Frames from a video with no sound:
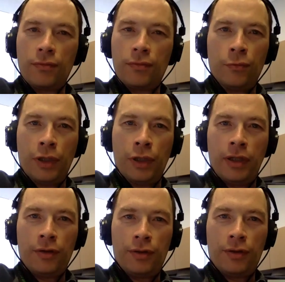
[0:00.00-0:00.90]

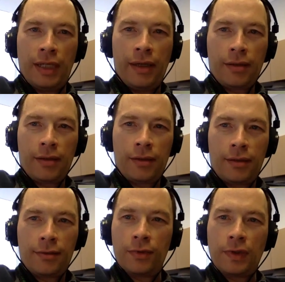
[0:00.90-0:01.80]
100
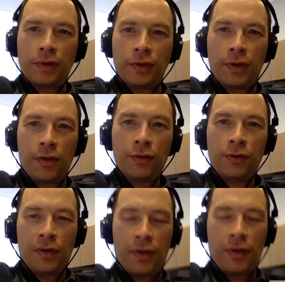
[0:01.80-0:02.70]
hertz, which is the
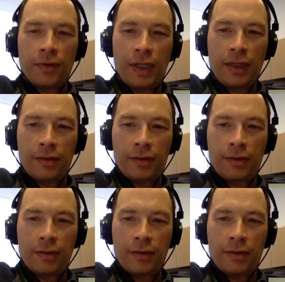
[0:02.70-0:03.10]
100th of a second.